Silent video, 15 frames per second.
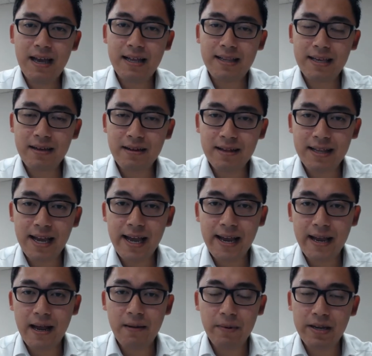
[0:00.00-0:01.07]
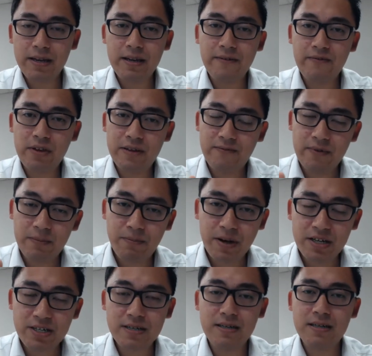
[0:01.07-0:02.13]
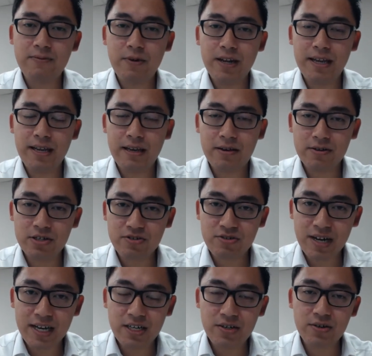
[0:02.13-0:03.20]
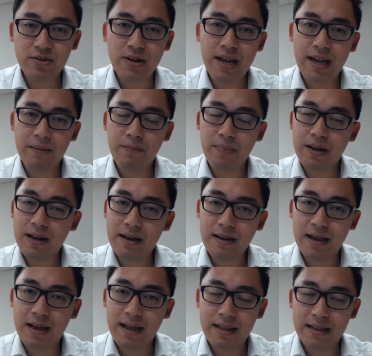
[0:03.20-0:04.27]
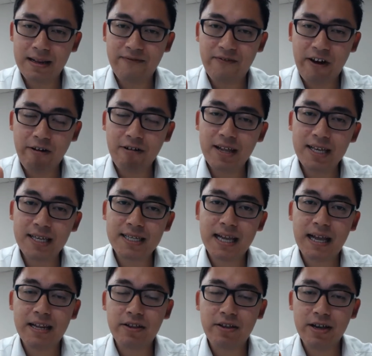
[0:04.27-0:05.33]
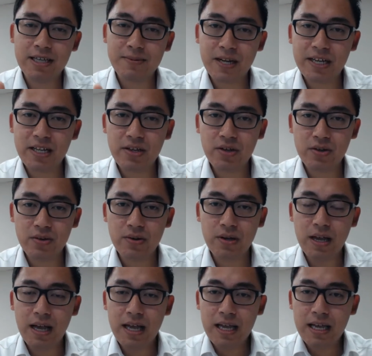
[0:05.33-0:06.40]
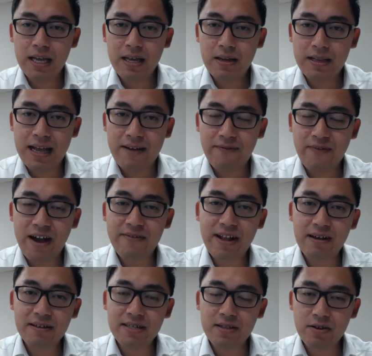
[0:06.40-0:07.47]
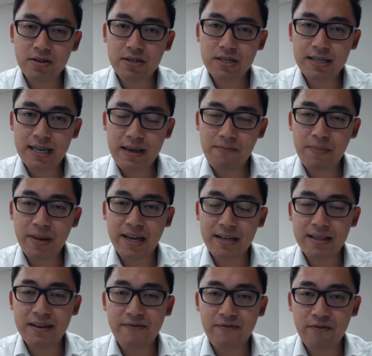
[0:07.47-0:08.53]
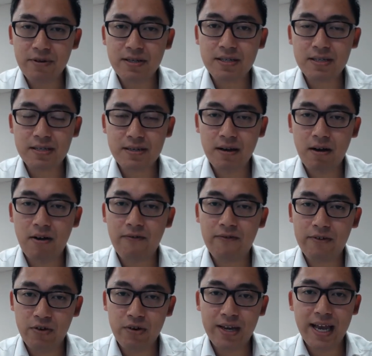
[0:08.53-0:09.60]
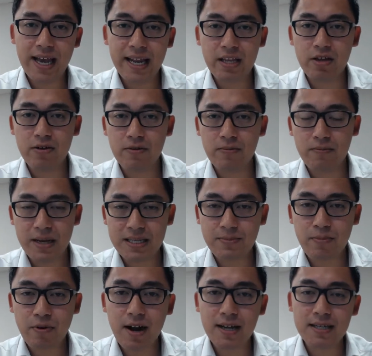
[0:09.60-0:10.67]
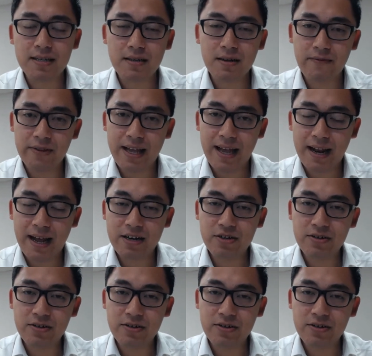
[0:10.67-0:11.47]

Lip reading: At the end of the day, I mean, if a budget really constrains you, but at the very least, I need to explain to you that $5,000 can make a difference of you getting your best price of that